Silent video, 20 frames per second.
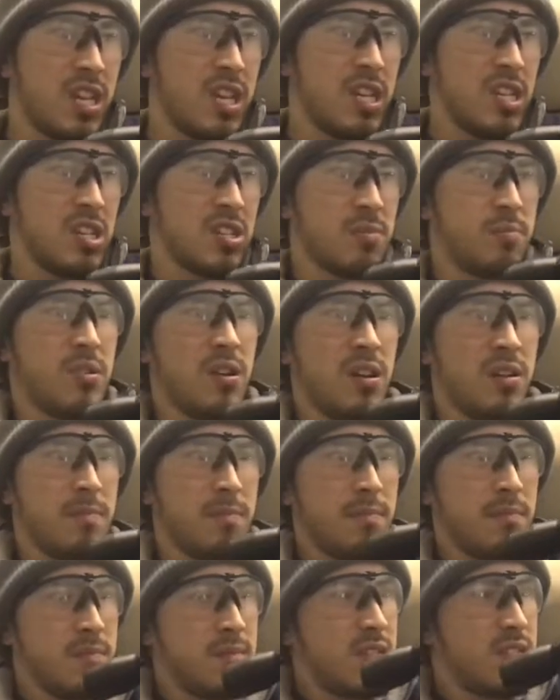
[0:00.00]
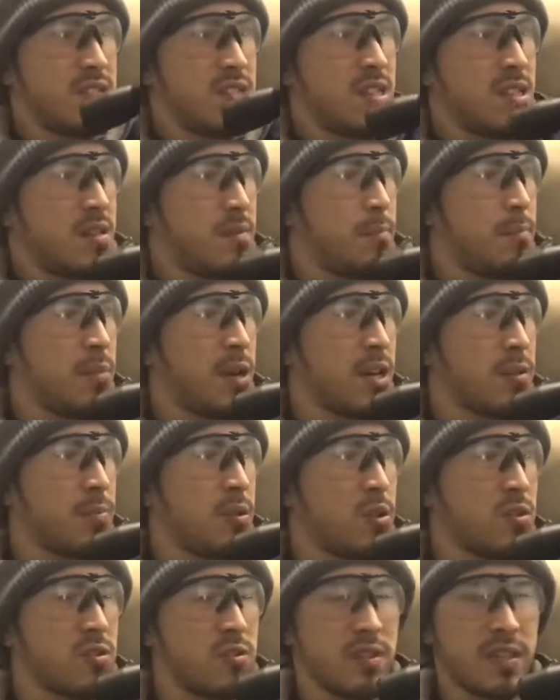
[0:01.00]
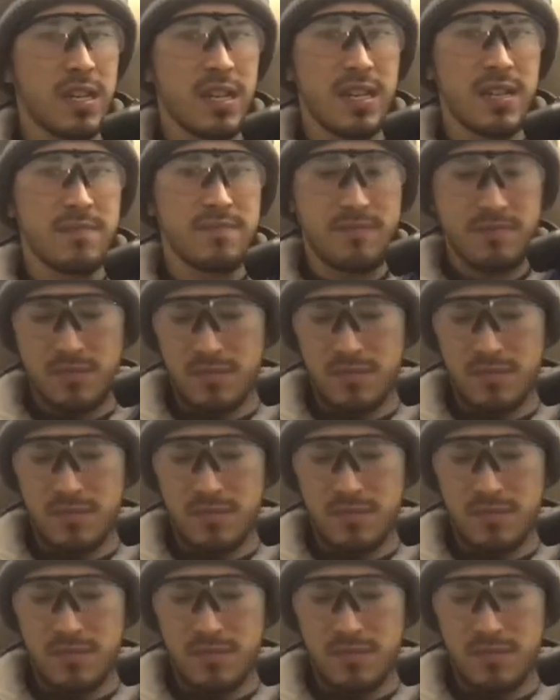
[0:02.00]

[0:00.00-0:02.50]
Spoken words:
You can put a bipod on there,